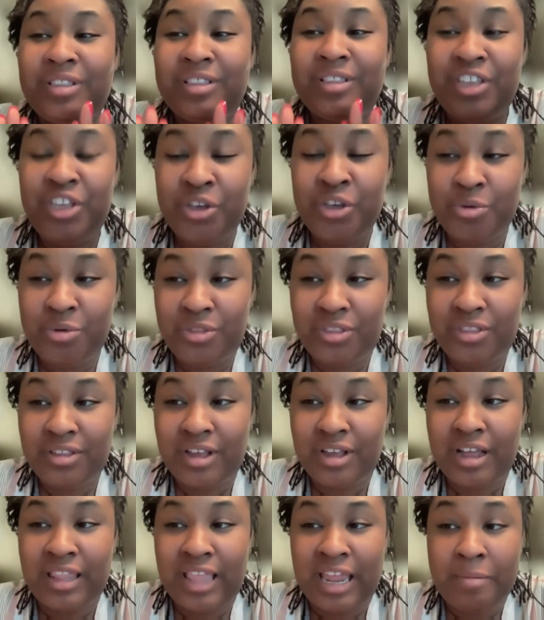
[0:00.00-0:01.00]
youth.
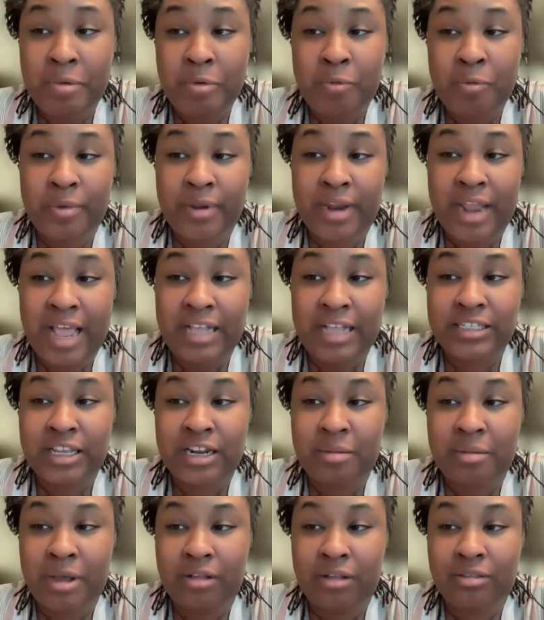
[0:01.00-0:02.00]
A lot of people have been
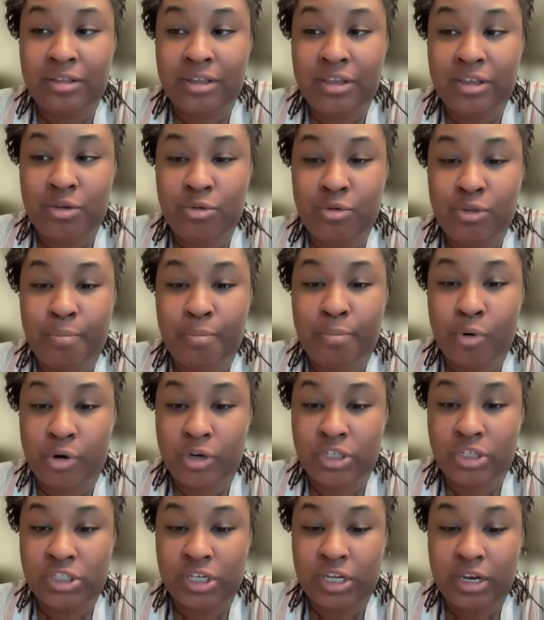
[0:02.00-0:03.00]
asking about the youth
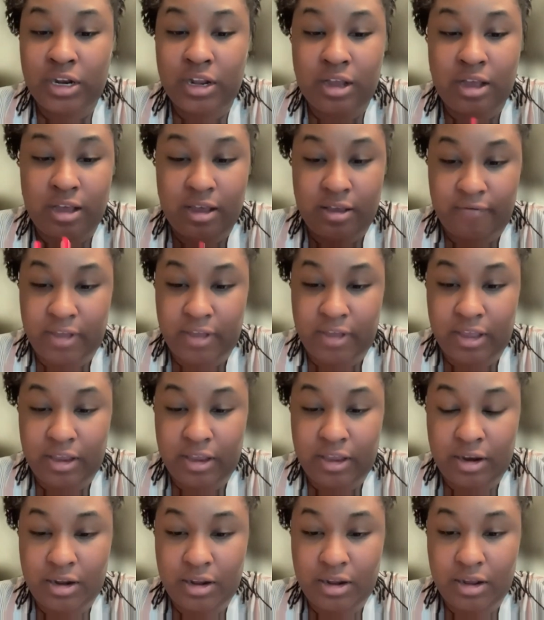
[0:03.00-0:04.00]
portion of it.